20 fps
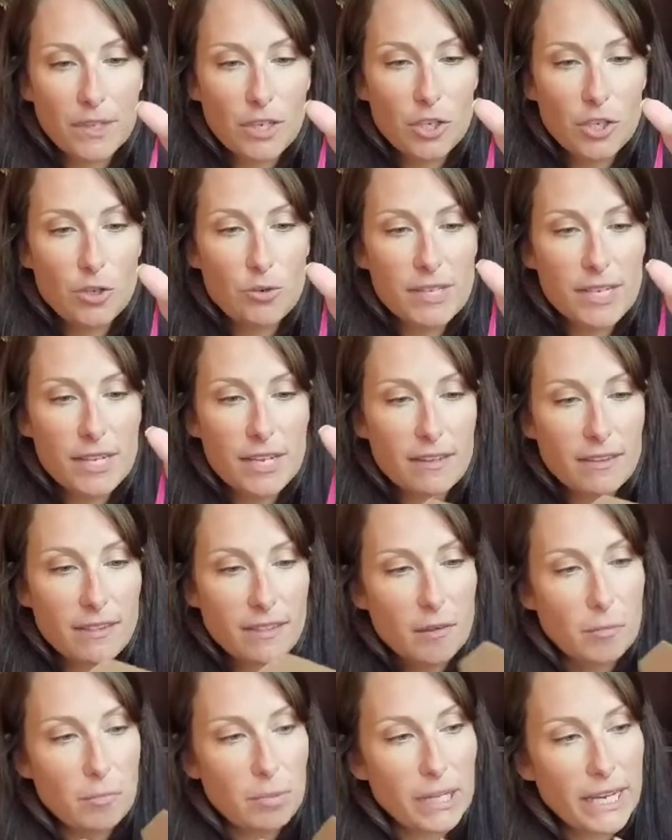using
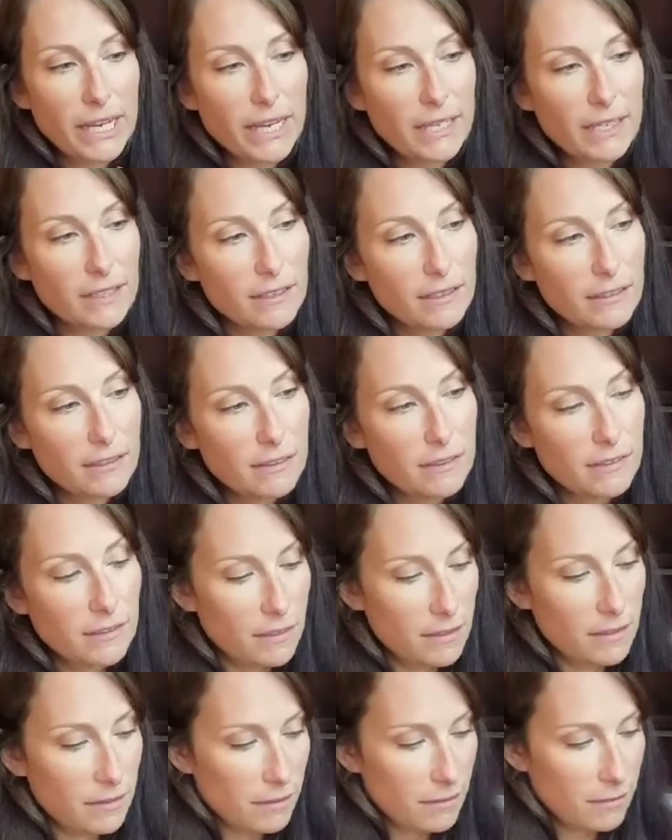the plain,
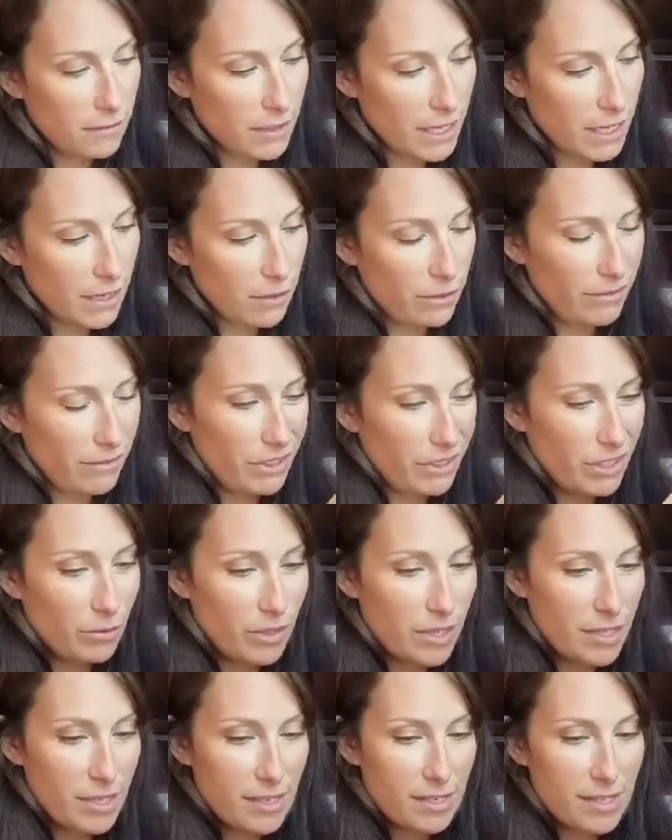I don't even know what
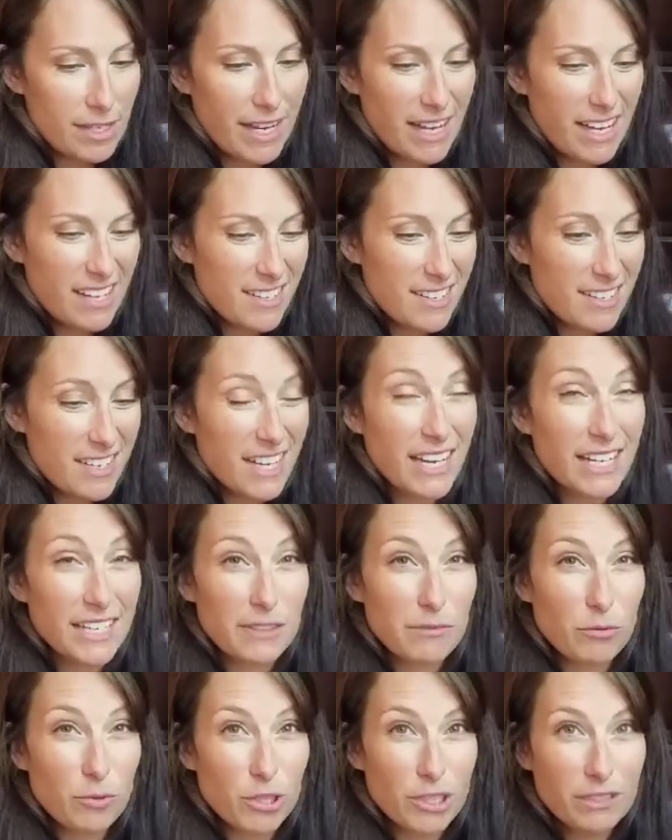this is, I guess it's kind
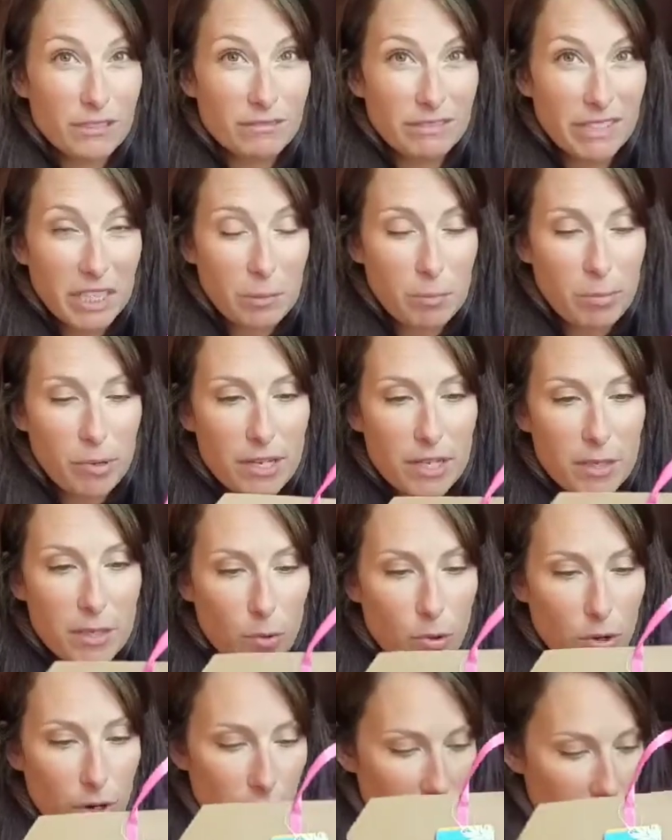of wood, like a press
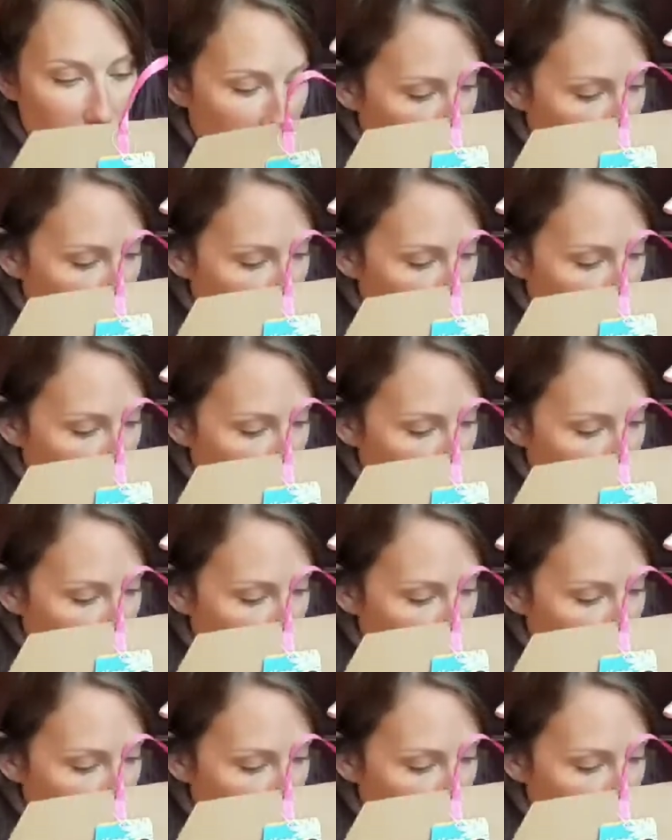board,